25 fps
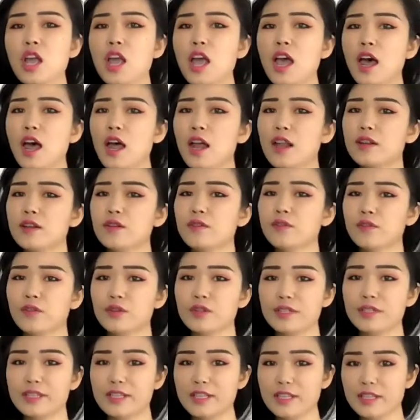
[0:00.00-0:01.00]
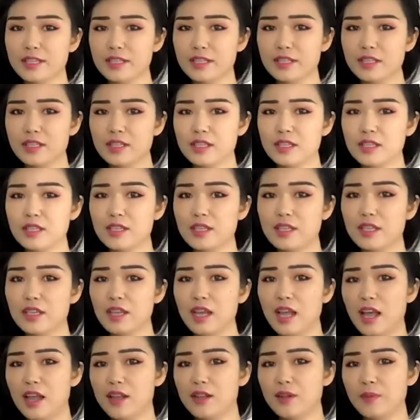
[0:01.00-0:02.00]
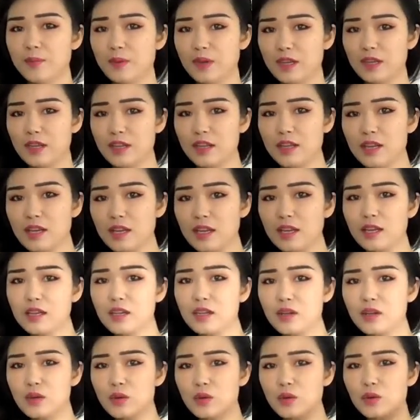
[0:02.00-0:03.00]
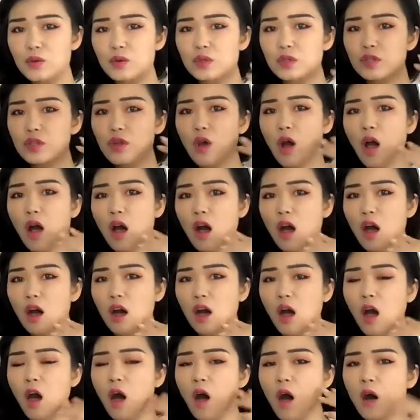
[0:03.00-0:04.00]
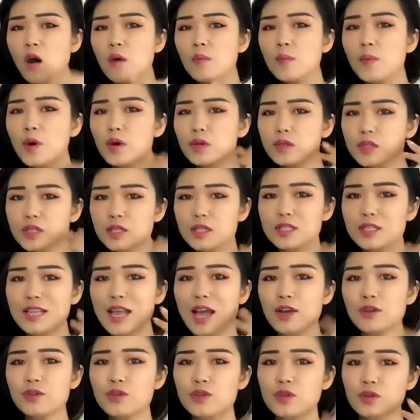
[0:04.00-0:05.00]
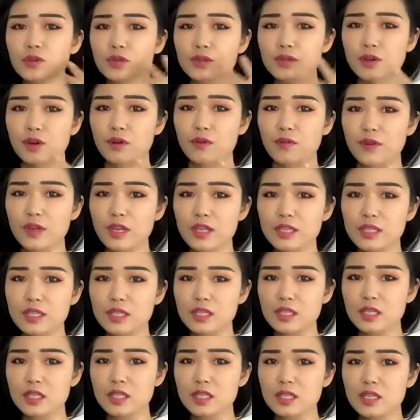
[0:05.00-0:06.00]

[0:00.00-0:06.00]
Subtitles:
And for this, at the beginning, your tongue almost touch your surface.